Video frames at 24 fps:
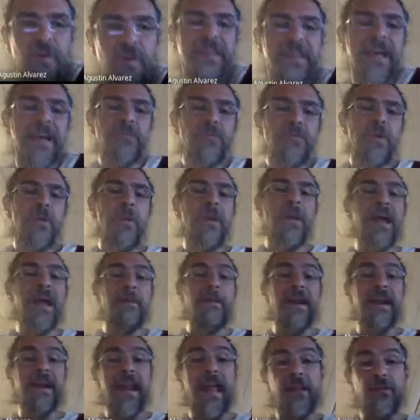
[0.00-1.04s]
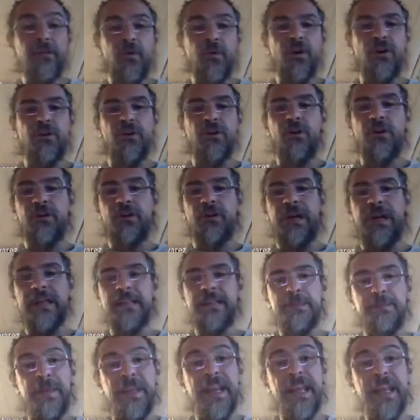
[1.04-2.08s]
with that we will have a network or a
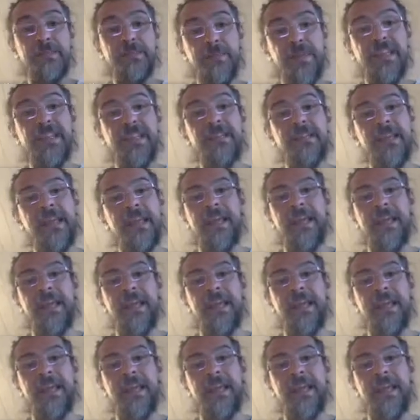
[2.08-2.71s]
spin-spin